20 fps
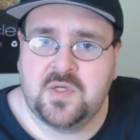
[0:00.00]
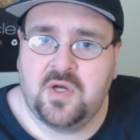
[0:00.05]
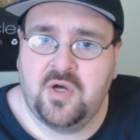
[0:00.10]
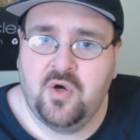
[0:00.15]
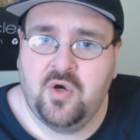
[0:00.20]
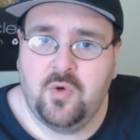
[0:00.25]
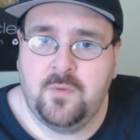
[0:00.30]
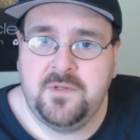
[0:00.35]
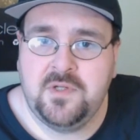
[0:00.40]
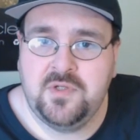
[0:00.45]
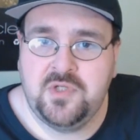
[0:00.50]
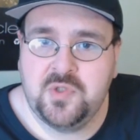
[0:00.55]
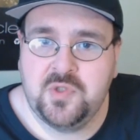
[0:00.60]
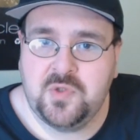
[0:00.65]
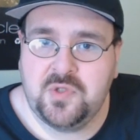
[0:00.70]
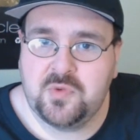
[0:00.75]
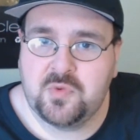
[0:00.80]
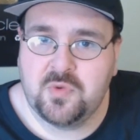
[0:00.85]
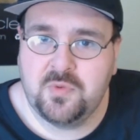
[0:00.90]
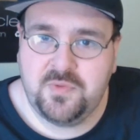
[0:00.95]
So I hope you
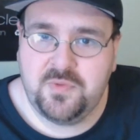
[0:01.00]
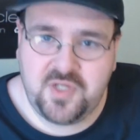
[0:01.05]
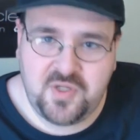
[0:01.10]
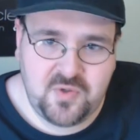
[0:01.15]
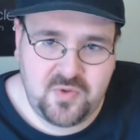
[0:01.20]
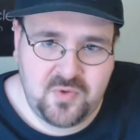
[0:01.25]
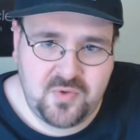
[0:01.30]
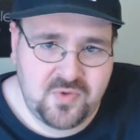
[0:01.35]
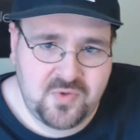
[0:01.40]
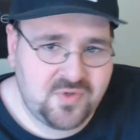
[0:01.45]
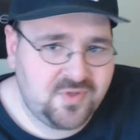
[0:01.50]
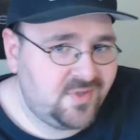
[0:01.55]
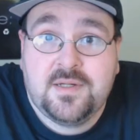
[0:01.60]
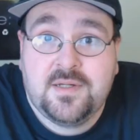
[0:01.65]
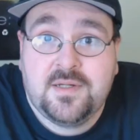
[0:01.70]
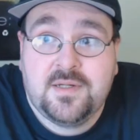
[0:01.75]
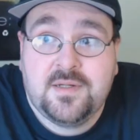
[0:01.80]
enjoyed the review.